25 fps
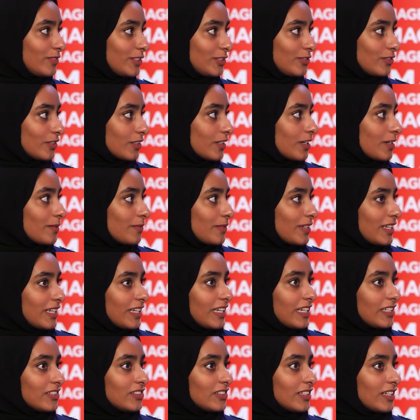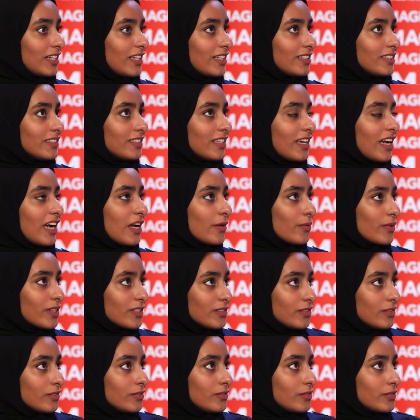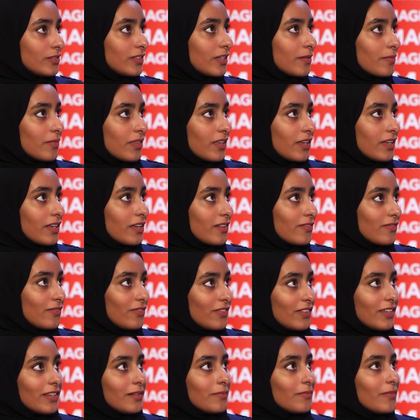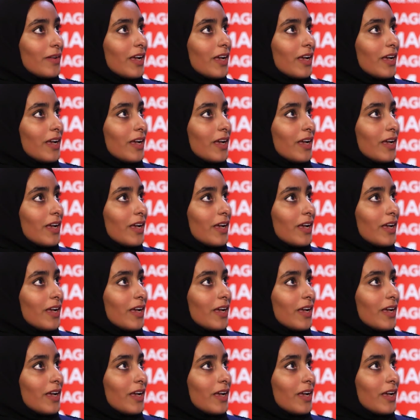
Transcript: visual communication and I want to do something in film,